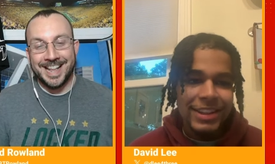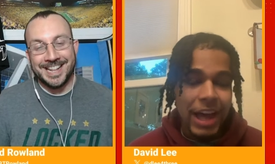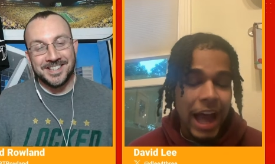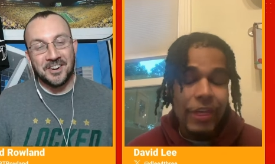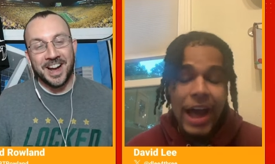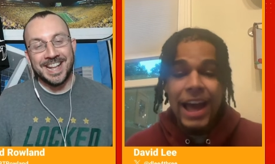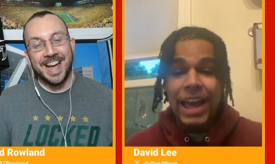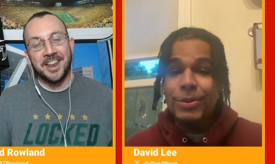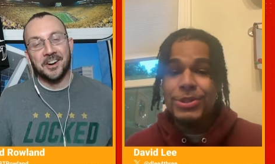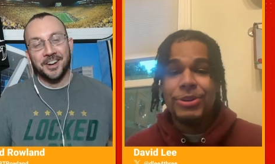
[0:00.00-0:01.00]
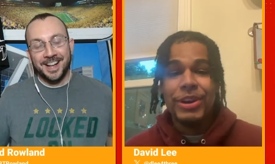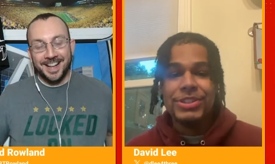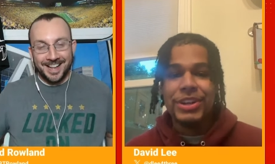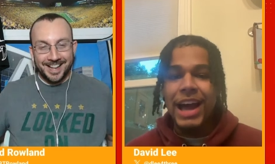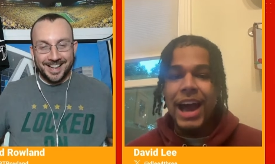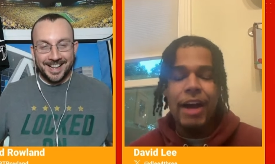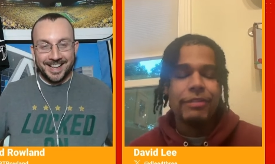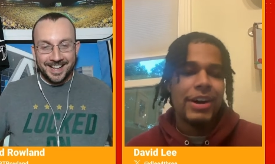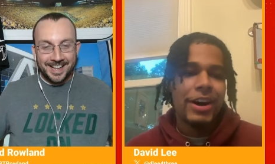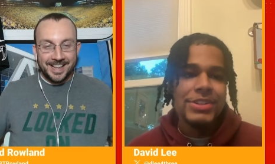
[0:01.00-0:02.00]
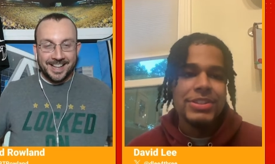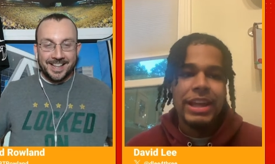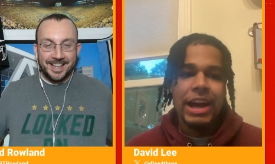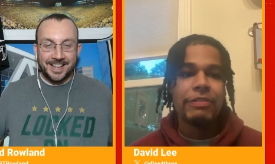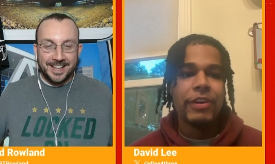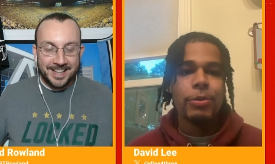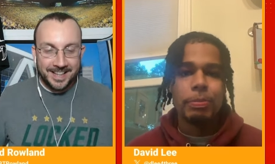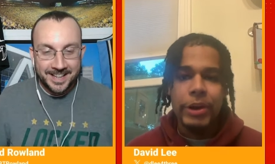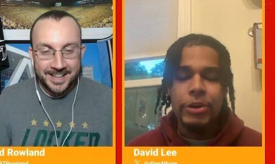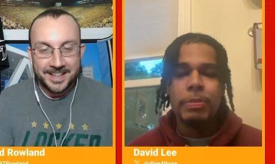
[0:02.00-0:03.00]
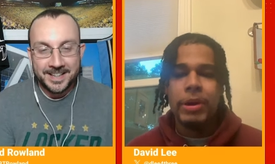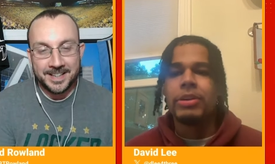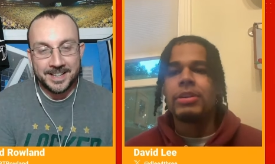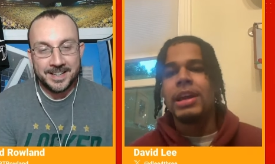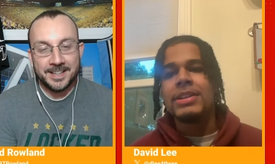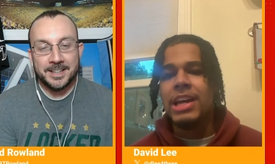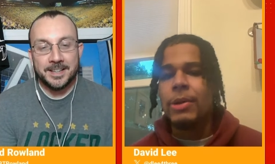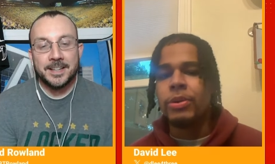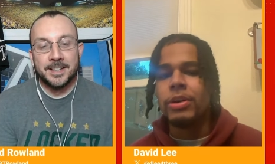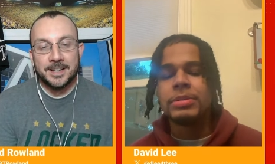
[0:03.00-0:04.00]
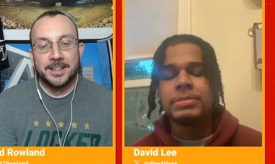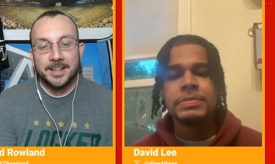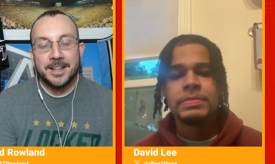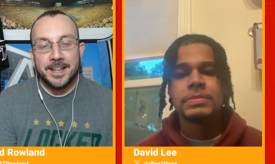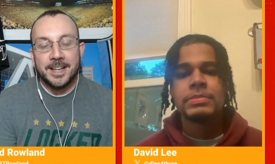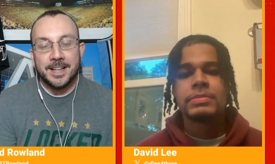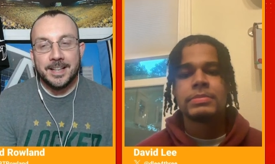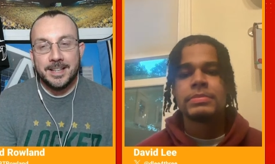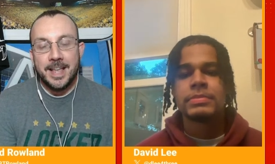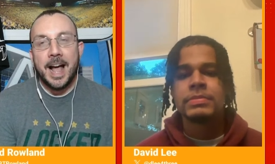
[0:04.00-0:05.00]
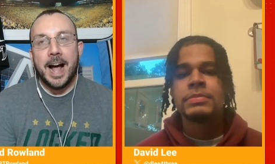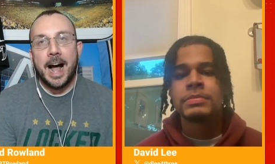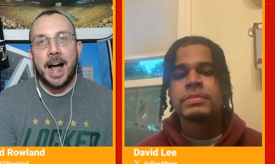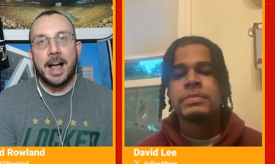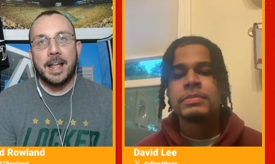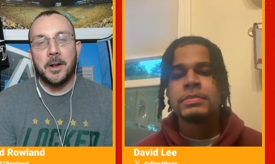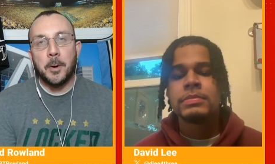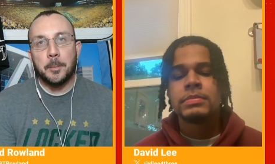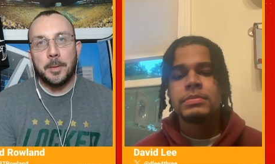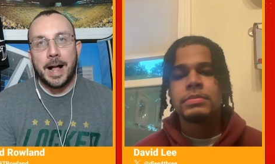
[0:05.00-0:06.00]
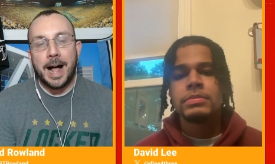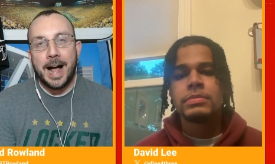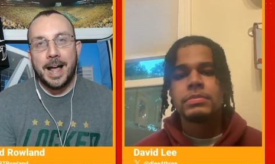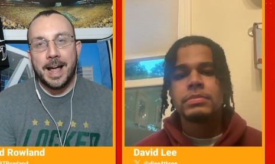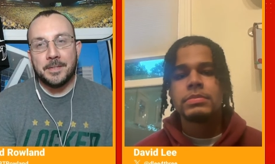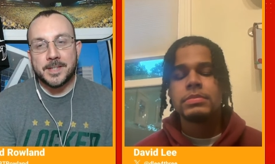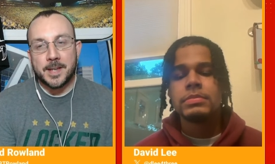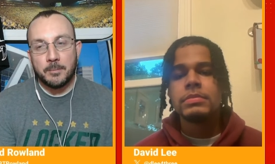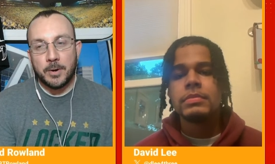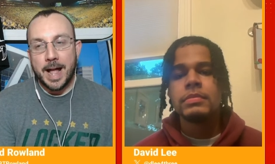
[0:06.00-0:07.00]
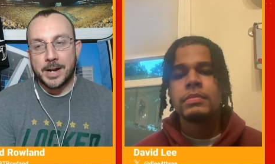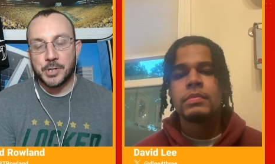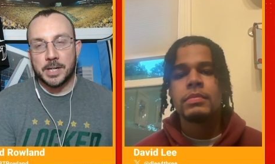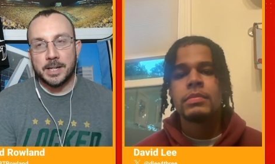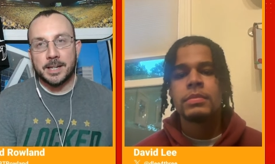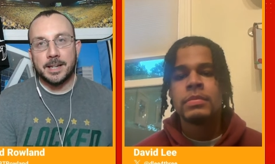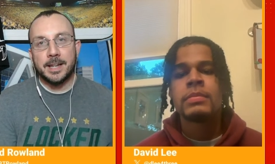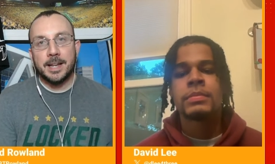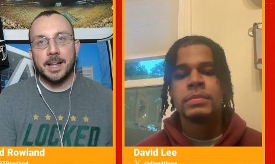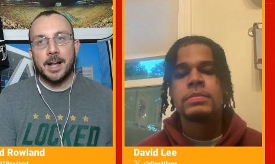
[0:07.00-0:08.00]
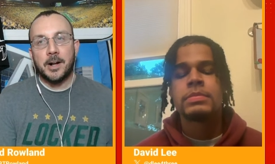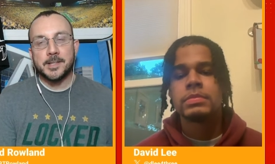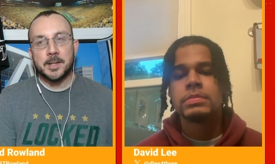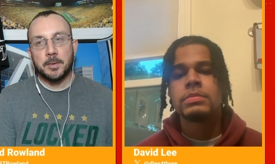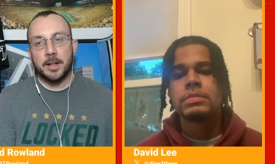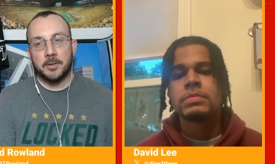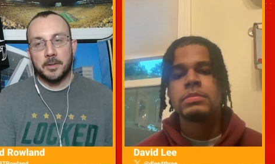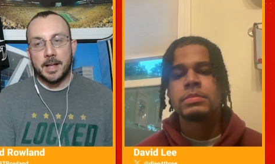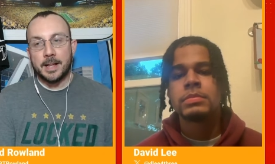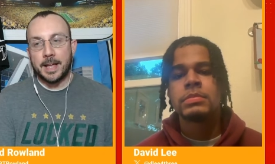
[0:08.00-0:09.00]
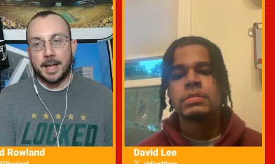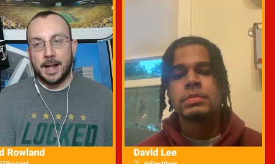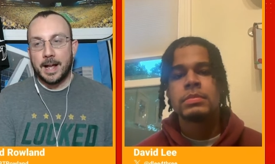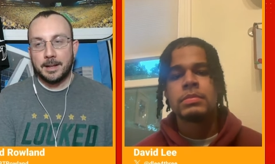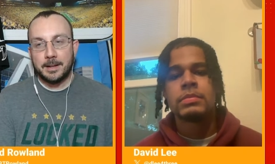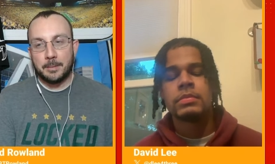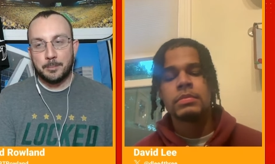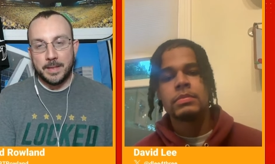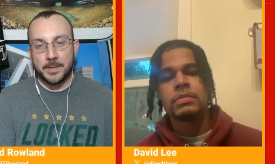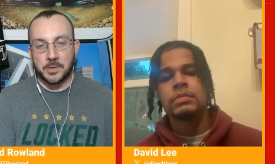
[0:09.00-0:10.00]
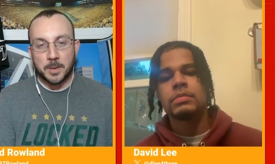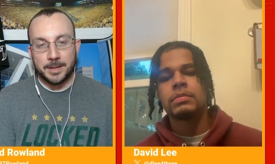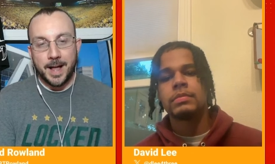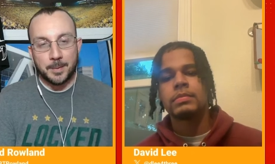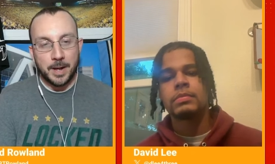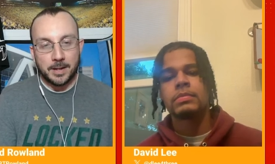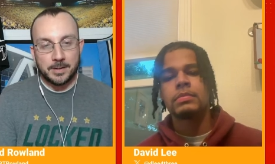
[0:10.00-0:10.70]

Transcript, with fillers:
Speaker 1: that's I, all right. Yeah, it no. was a great trade. I, I, honestly like I felt better and better as time went on.
Speaker 2: Yeah, I, you know, I had the same reaction on some level. Like, and I I banged the drum a lot about